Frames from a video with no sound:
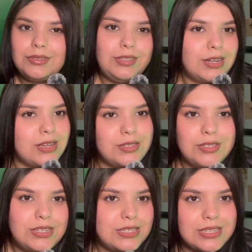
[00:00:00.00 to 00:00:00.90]

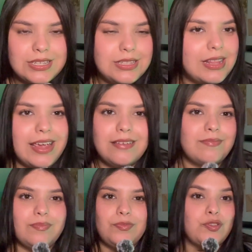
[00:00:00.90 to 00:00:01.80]
does
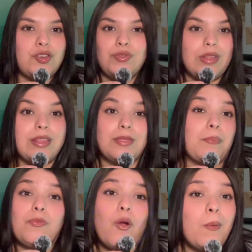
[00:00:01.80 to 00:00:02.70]
to
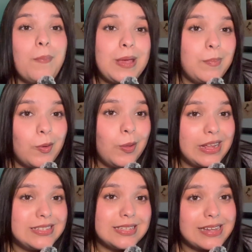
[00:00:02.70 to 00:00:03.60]
normal people
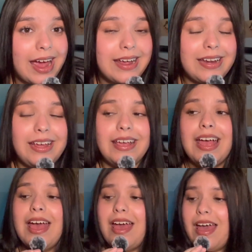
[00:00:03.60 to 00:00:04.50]
in society.
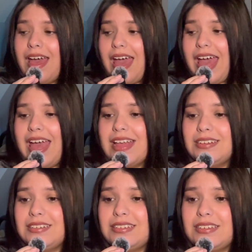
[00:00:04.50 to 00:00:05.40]

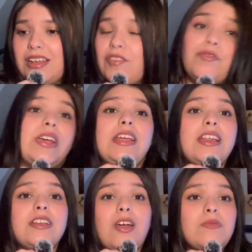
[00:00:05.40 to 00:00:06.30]
And if
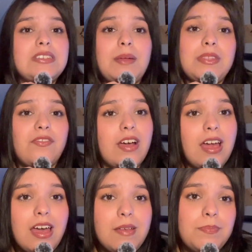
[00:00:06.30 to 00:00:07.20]
we don't step the fuck
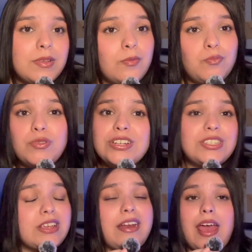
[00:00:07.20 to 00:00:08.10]
up, we're
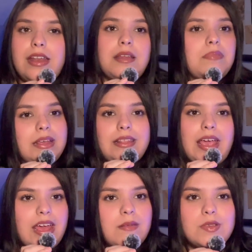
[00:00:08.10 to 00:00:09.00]
just gonna end up like the
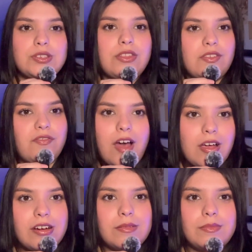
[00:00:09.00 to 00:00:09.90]
animals on the
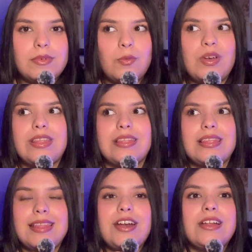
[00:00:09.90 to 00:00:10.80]
farm with
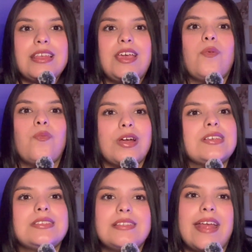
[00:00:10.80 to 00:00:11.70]
literally
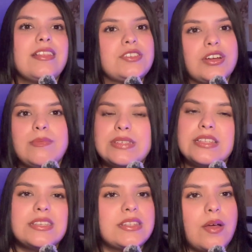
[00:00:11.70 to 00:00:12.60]
worse than the
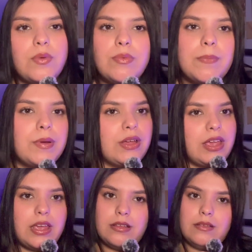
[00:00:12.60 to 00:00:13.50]
circumstances that
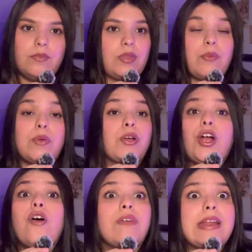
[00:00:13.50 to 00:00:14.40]
we were
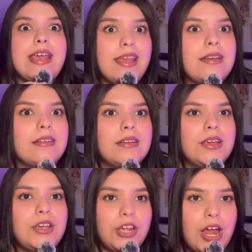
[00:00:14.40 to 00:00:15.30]
already in,
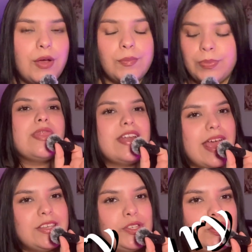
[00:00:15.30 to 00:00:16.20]
you know? The
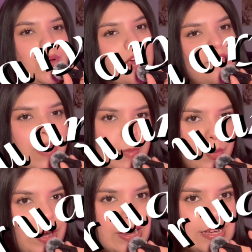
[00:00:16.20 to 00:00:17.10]
next 2 are
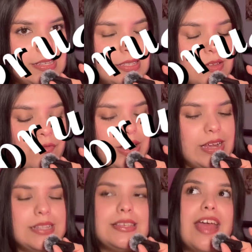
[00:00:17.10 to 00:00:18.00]
February's
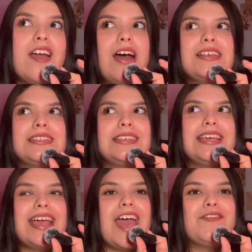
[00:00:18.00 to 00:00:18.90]
reads, and
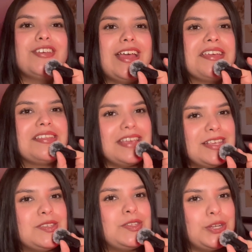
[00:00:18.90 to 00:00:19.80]
honestly, I feel like
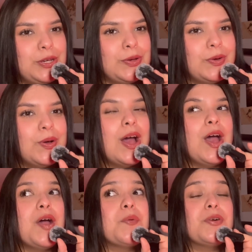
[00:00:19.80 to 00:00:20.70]
these 2
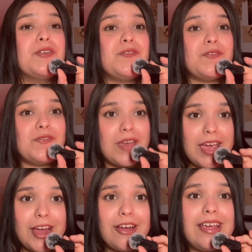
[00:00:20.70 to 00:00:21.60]
were
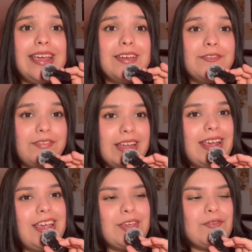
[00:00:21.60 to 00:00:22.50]
very
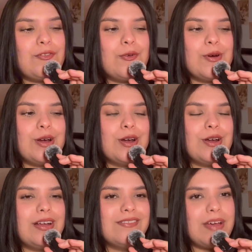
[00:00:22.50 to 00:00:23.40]
fitting
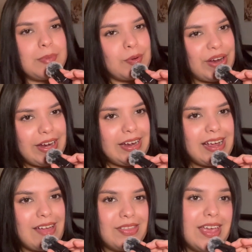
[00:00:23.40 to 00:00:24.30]
for
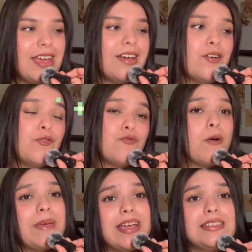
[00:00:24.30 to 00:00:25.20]
February and like
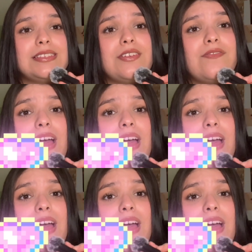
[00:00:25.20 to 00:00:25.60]
romance and